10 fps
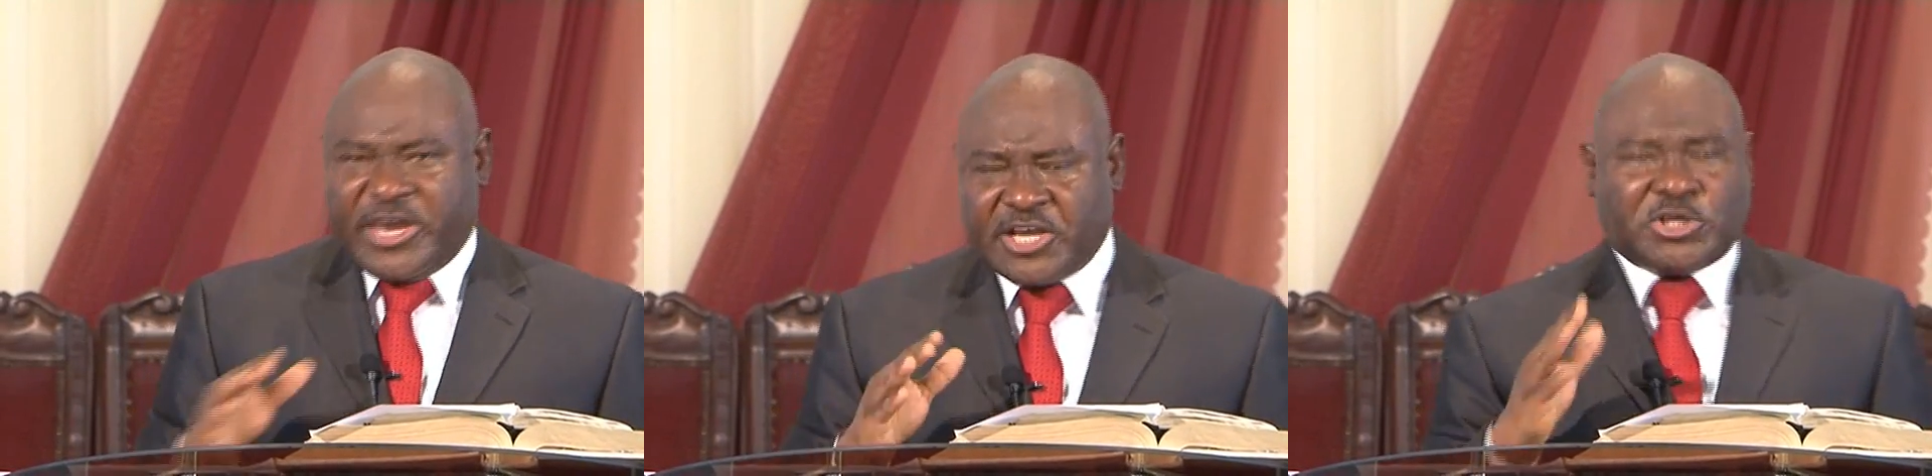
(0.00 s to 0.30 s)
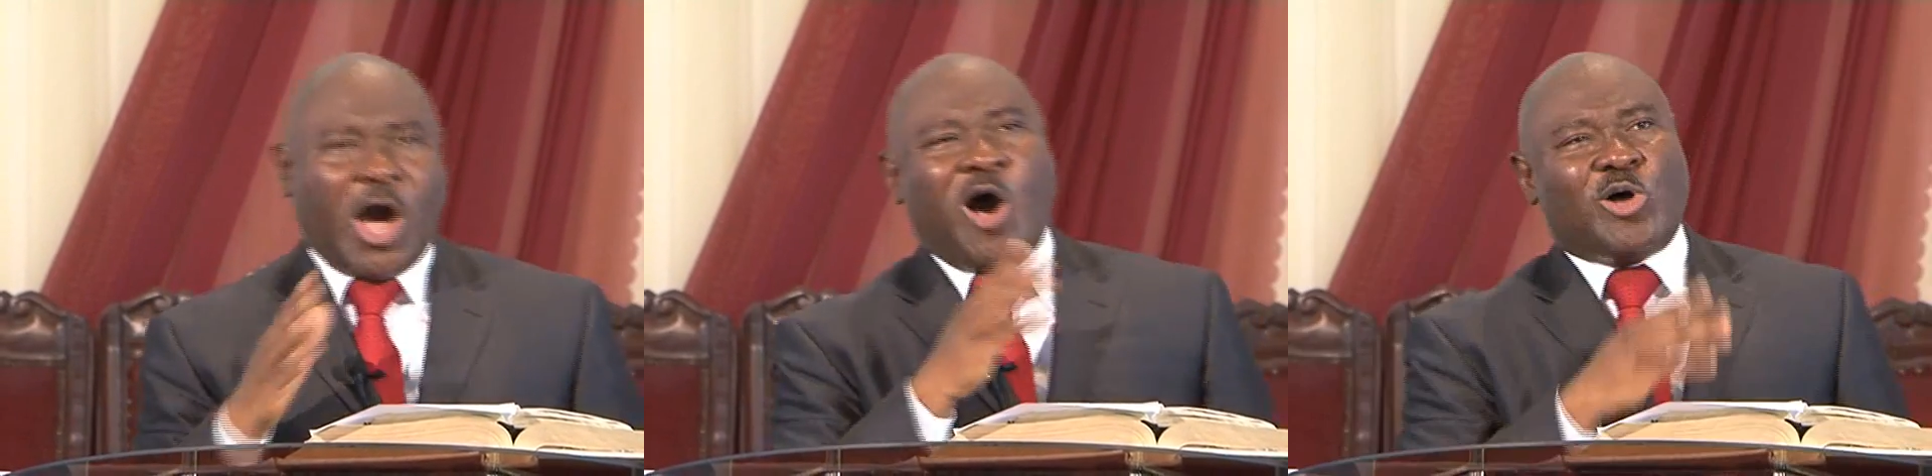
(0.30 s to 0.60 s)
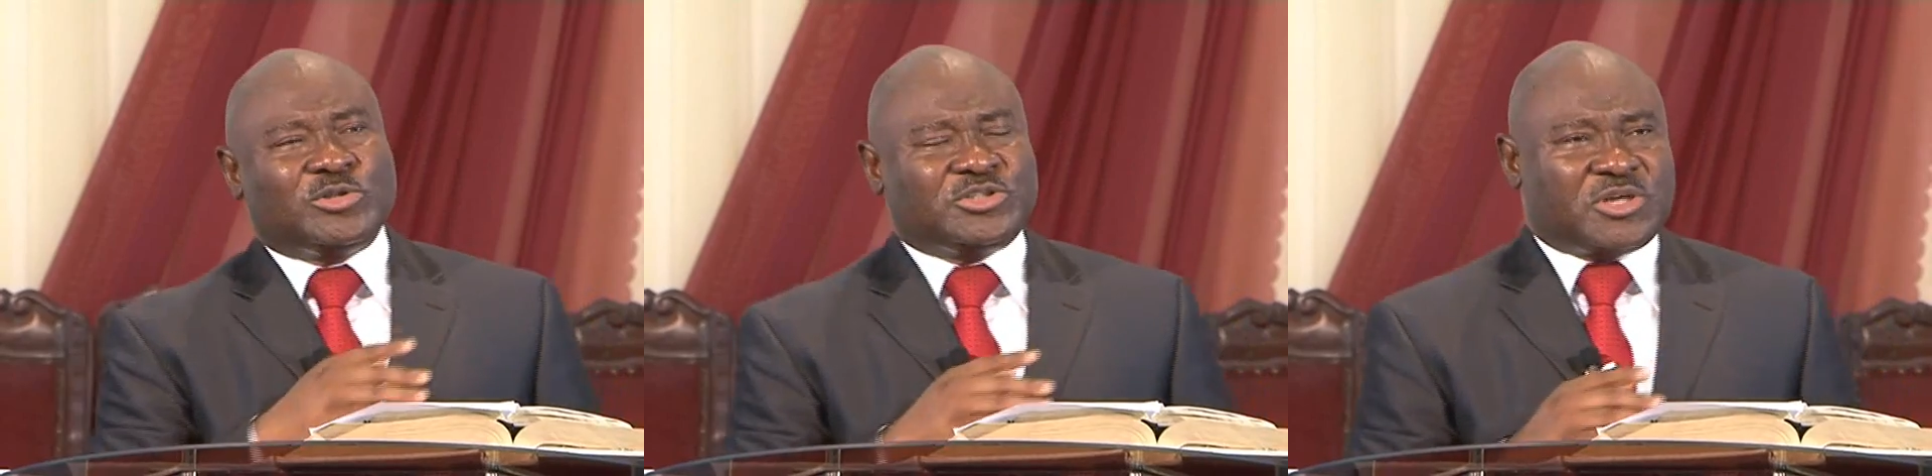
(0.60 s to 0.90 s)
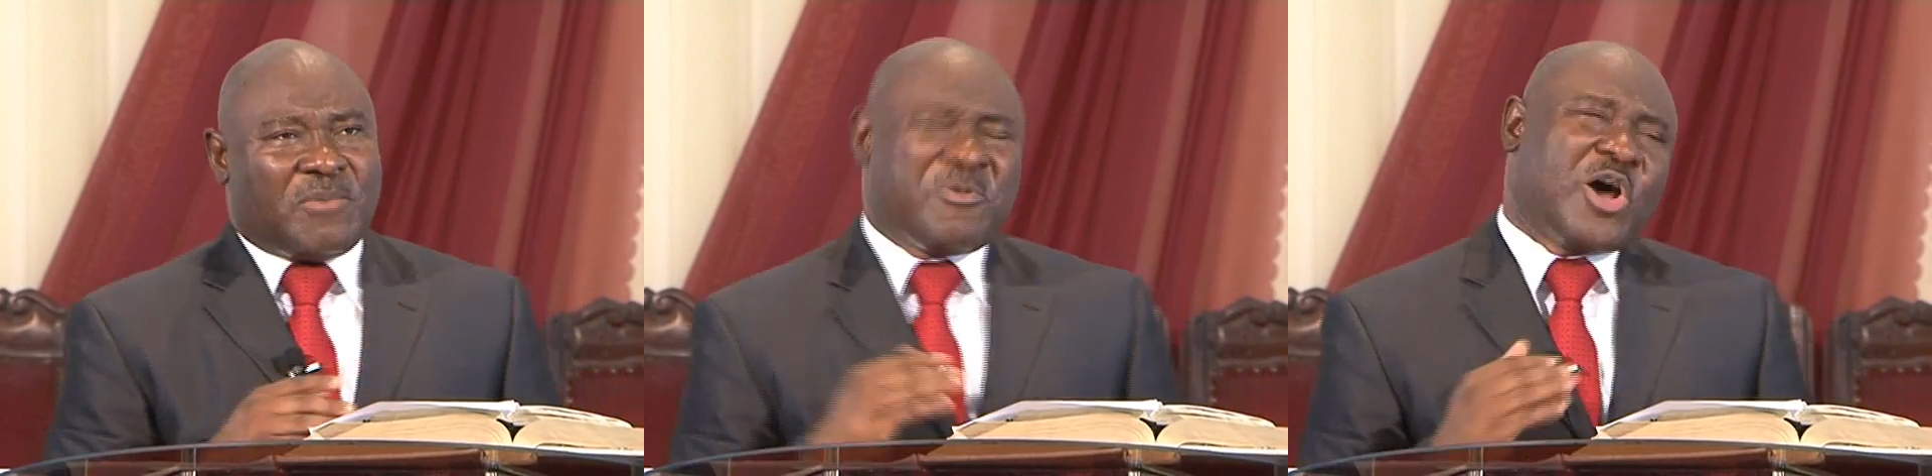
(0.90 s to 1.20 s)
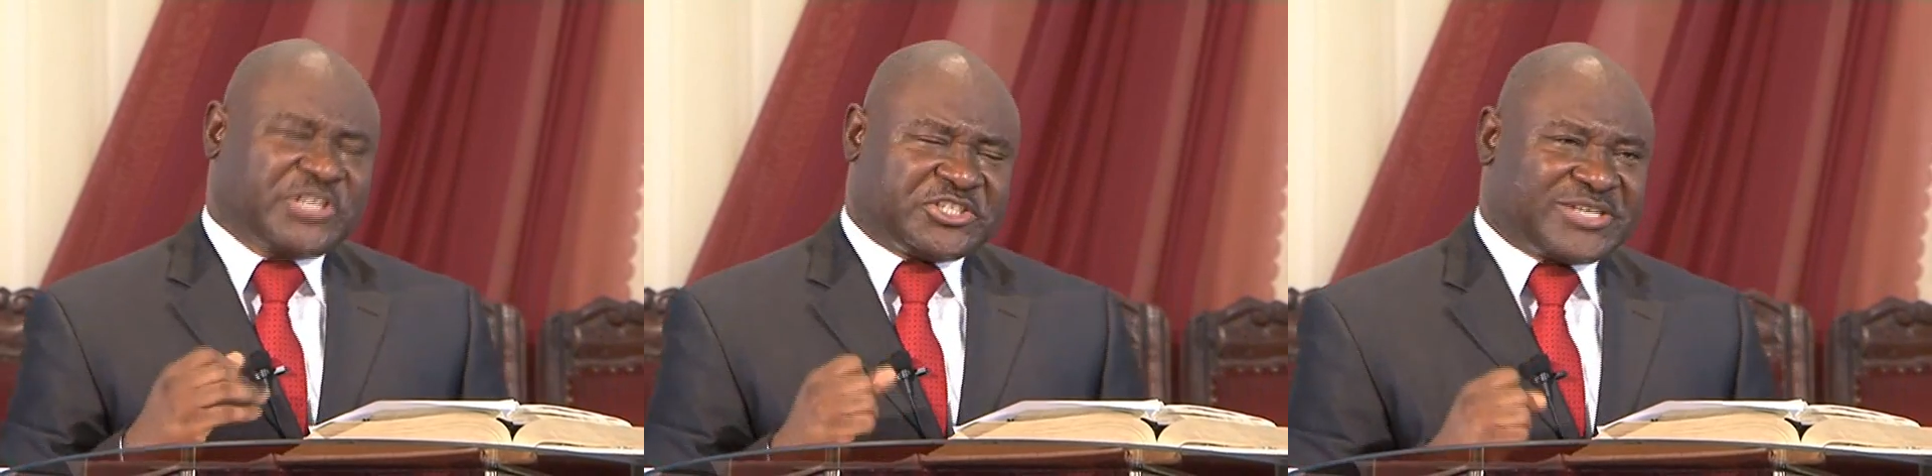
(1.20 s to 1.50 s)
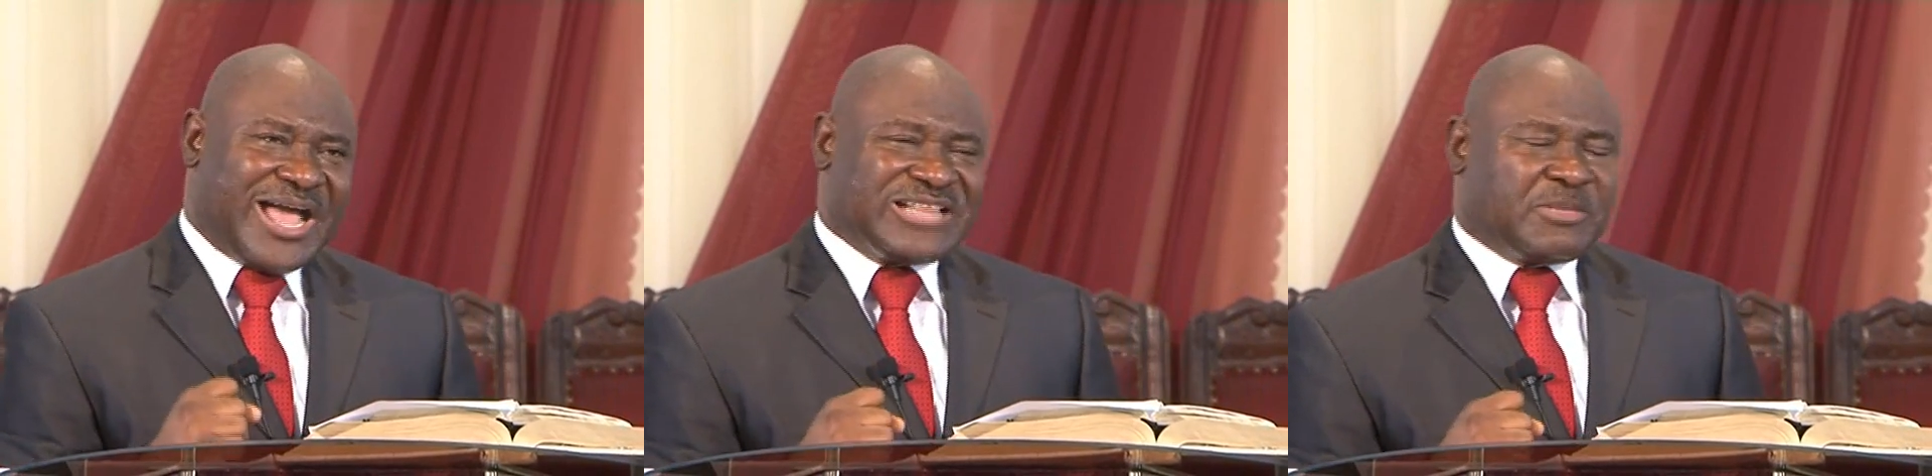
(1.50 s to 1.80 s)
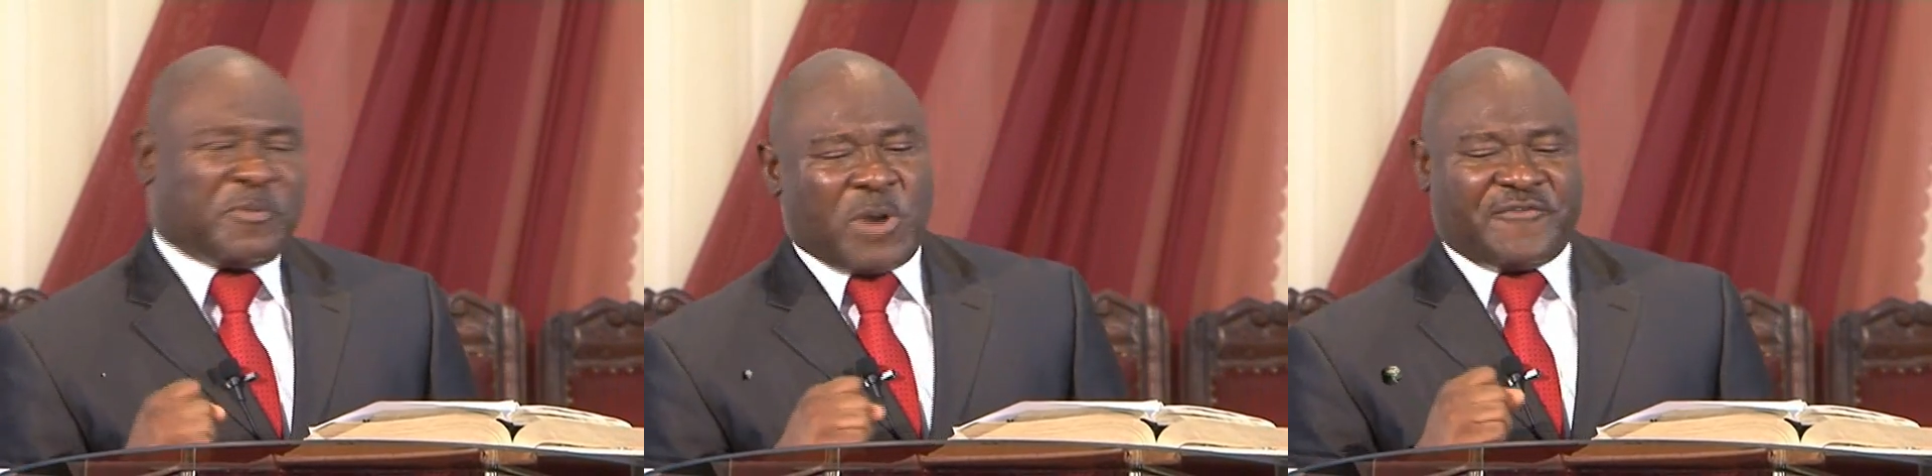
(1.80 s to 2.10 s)
He told Moses and
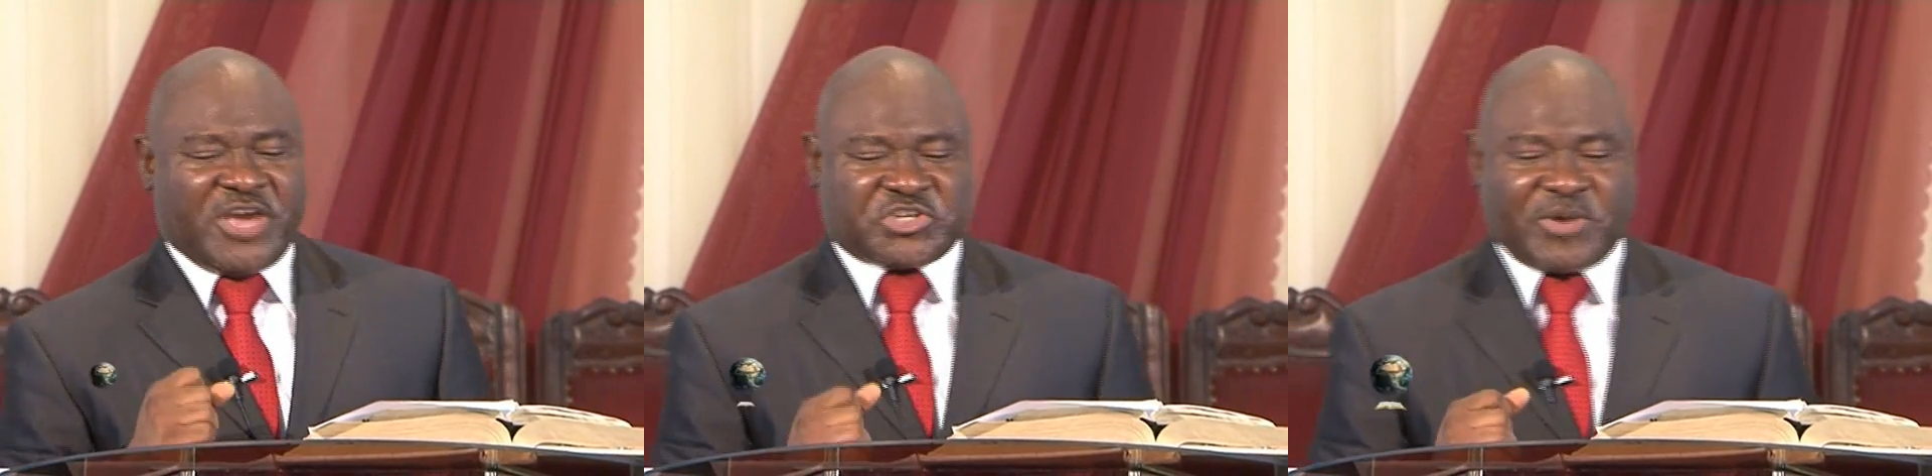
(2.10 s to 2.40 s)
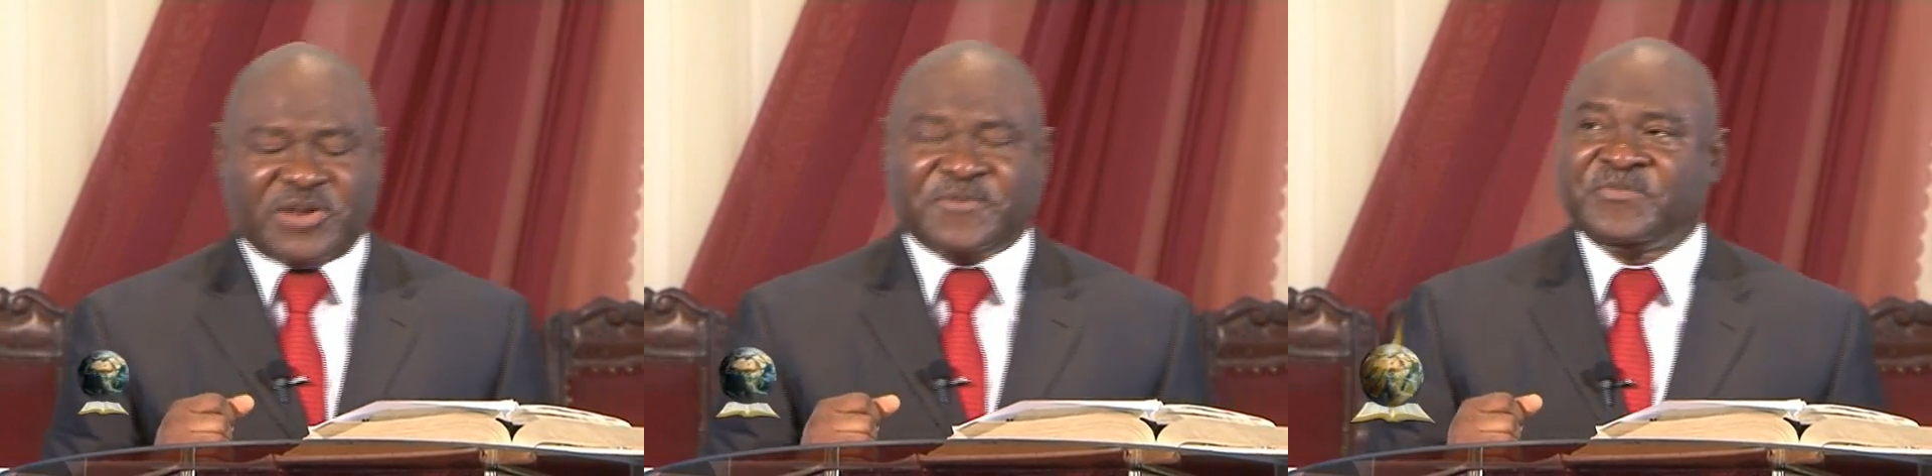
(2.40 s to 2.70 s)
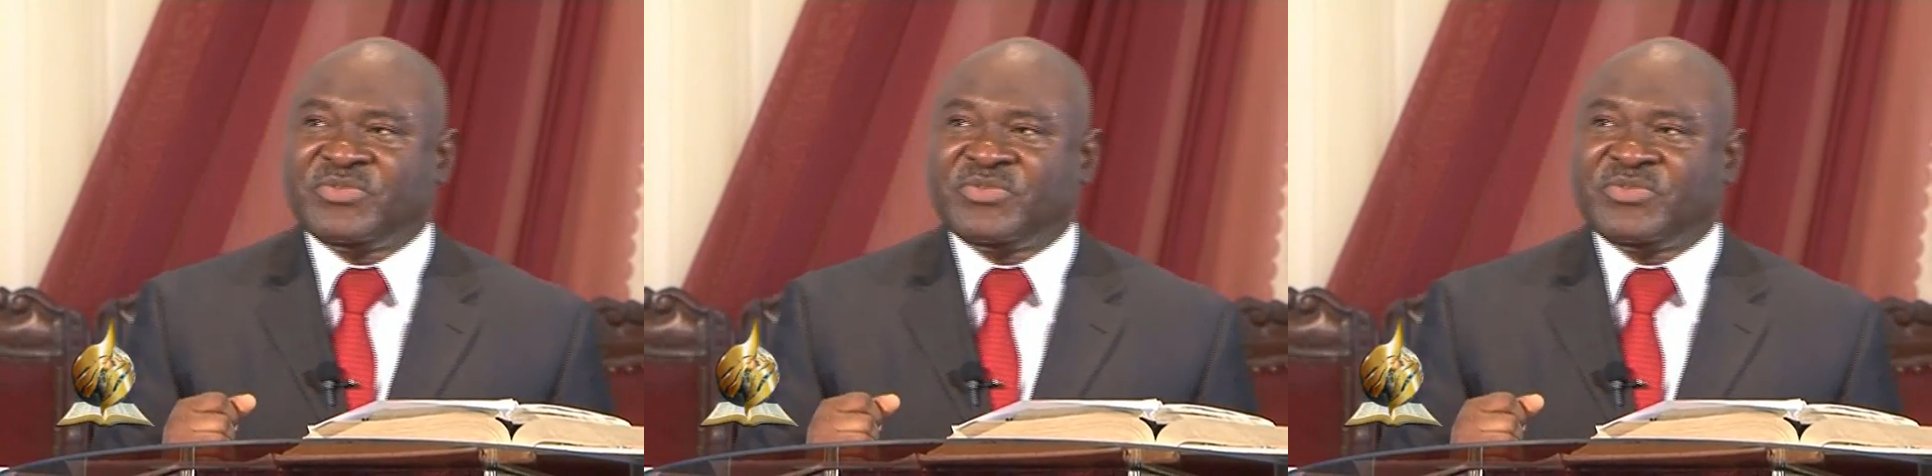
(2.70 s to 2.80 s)
the people of Israel